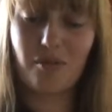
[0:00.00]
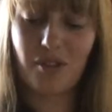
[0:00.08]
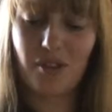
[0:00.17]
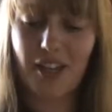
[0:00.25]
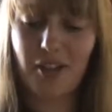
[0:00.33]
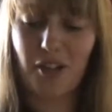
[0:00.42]

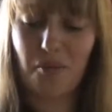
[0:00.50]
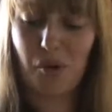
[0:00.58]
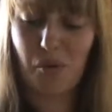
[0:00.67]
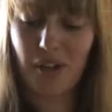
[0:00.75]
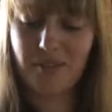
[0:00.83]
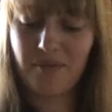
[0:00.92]
thing number
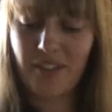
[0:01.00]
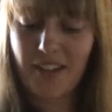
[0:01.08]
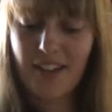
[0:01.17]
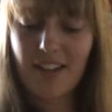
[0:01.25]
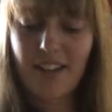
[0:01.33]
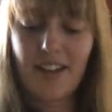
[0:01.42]
one.
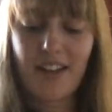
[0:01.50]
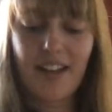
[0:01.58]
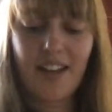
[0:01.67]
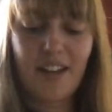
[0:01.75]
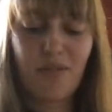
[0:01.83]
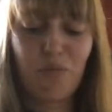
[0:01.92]

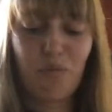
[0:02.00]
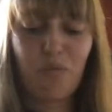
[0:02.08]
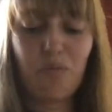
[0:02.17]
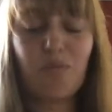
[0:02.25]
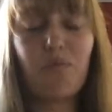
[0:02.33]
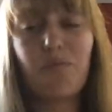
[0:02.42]

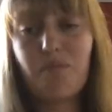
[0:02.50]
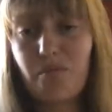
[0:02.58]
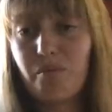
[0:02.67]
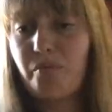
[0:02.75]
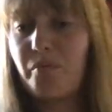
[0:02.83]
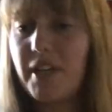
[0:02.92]

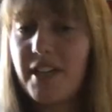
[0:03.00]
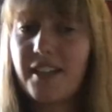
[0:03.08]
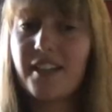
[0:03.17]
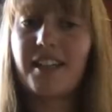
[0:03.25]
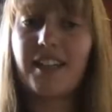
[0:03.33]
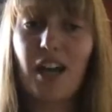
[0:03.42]

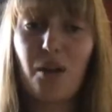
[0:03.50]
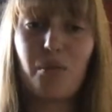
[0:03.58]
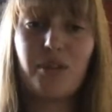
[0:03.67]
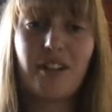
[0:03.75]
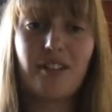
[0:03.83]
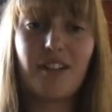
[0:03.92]
Being in
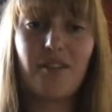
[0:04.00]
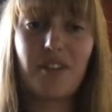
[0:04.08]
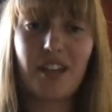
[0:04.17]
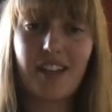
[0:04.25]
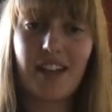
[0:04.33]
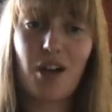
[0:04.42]
Campbelltown, living
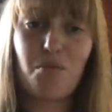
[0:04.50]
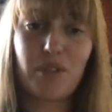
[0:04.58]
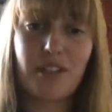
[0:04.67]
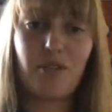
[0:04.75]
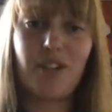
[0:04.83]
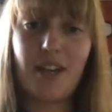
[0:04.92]
in
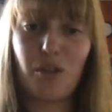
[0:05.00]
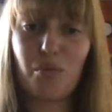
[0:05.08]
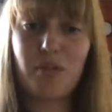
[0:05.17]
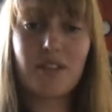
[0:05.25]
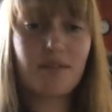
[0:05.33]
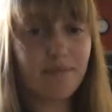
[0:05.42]
Campbelltown
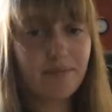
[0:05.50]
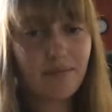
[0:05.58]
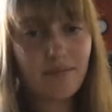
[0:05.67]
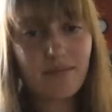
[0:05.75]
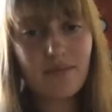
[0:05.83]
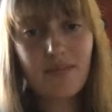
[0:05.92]
helps.
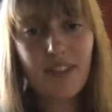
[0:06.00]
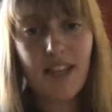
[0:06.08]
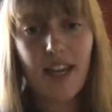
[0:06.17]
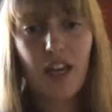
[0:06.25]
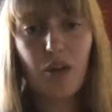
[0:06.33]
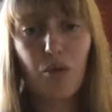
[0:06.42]

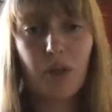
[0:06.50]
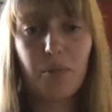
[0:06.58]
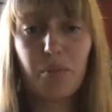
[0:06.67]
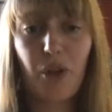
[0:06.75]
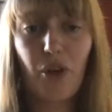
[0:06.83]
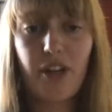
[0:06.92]
We
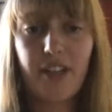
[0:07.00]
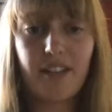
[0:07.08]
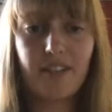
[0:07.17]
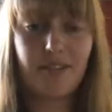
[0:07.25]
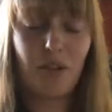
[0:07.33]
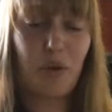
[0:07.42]
employ
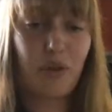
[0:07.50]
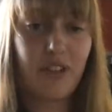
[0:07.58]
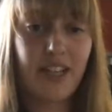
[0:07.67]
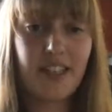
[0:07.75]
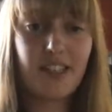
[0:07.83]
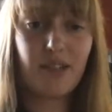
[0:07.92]
about
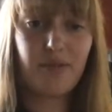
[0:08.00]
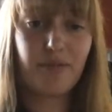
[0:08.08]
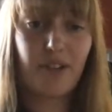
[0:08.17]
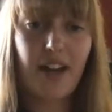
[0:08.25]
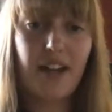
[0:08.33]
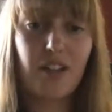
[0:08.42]

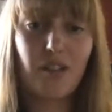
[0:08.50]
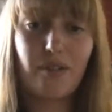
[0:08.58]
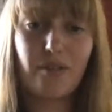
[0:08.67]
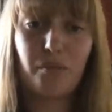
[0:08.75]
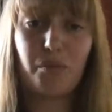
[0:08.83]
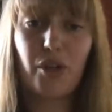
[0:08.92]
95
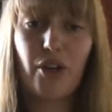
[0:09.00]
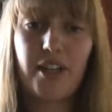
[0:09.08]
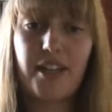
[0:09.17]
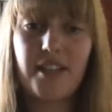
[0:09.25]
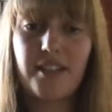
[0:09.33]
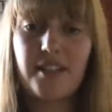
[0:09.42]

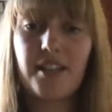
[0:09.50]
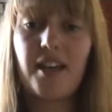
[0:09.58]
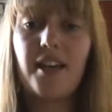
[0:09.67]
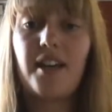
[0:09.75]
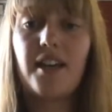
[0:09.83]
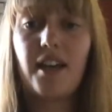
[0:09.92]
employees,
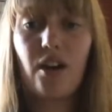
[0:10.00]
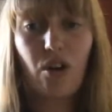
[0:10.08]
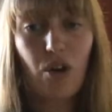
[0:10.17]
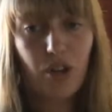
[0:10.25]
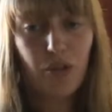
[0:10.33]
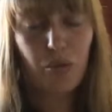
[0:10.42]

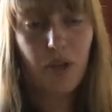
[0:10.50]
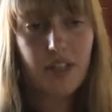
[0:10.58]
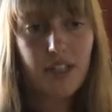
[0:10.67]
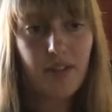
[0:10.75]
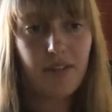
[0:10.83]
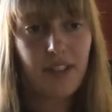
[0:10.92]
all of which
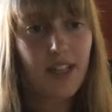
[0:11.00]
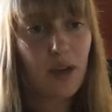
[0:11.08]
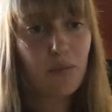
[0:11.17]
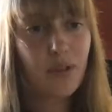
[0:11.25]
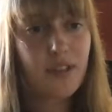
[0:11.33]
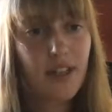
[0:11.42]
live in
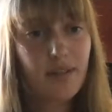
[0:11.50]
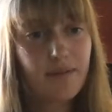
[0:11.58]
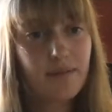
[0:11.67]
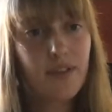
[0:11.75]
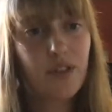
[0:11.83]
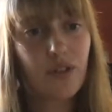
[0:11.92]

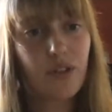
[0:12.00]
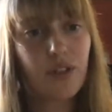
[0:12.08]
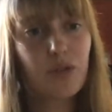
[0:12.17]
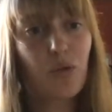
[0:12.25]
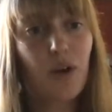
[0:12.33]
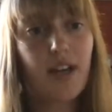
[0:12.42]
Campbelltown, so it's
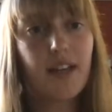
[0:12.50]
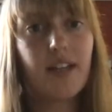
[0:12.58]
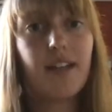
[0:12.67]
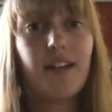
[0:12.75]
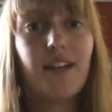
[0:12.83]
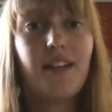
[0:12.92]
quite
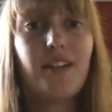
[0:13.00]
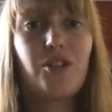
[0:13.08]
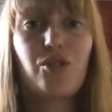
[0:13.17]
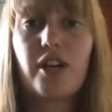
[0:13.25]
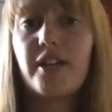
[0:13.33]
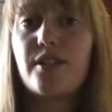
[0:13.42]

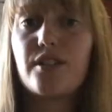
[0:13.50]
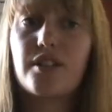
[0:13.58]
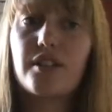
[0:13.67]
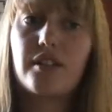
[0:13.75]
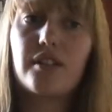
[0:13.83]
strange,